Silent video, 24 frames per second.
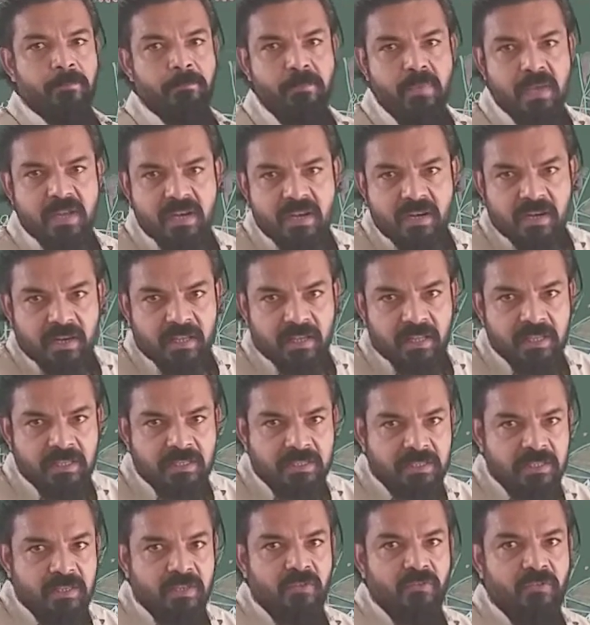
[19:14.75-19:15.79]

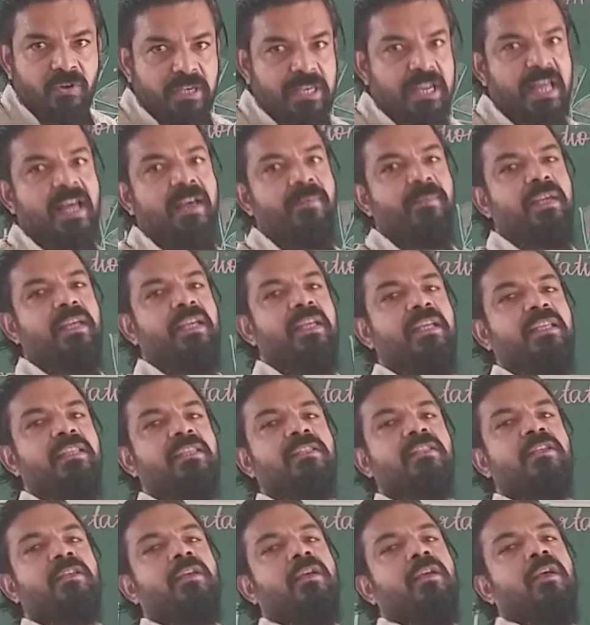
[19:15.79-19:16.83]
minerals,
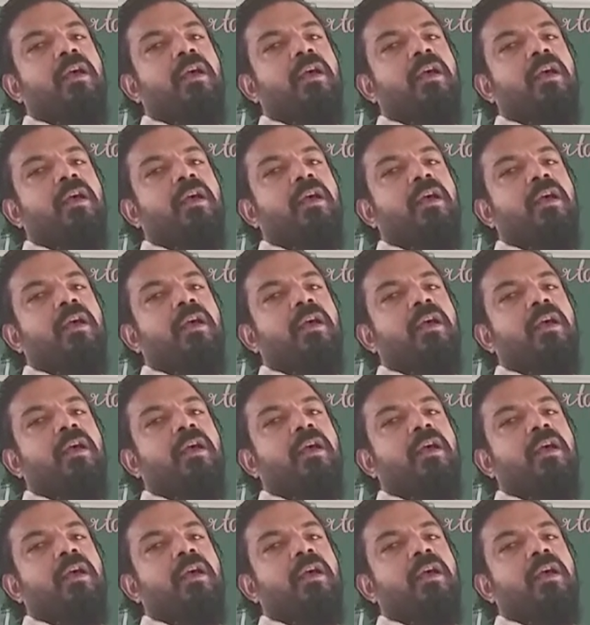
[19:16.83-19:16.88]
vitamins